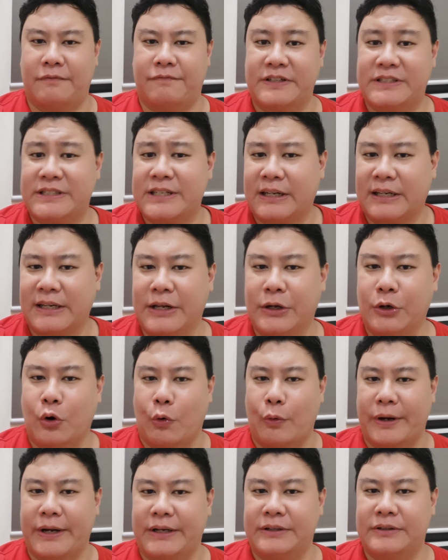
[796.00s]
physically
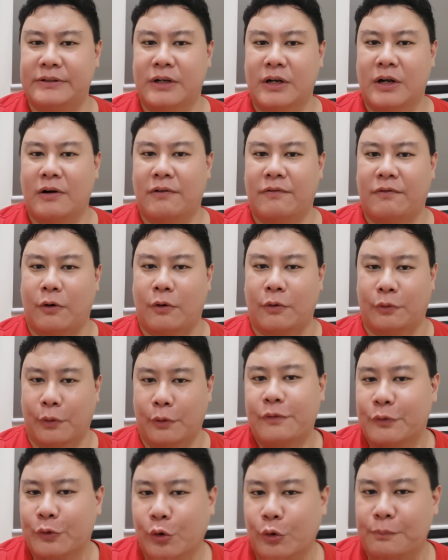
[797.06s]
going for
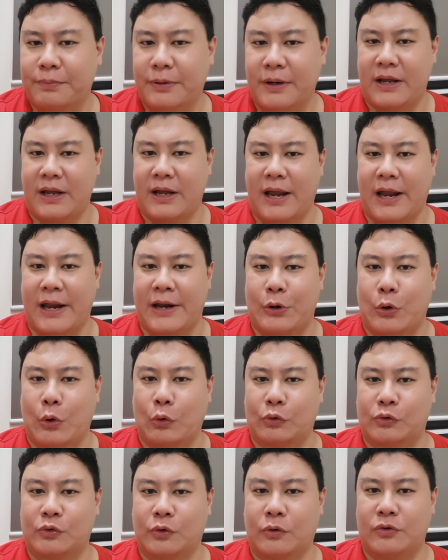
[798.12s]
growth group and
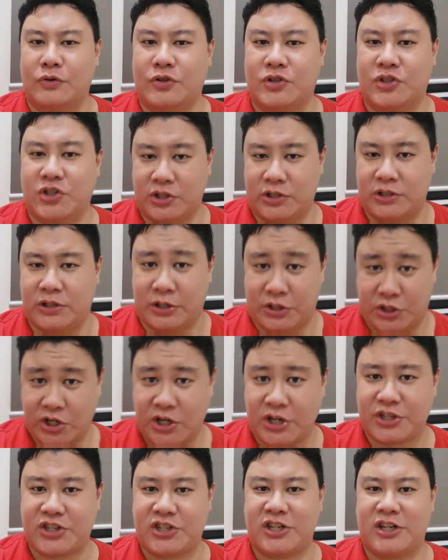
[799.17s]
also the
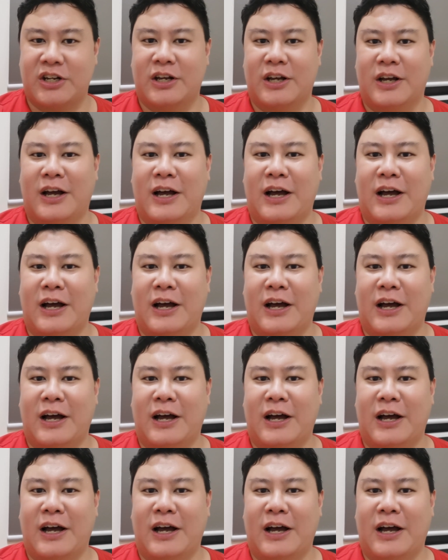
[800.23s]
church.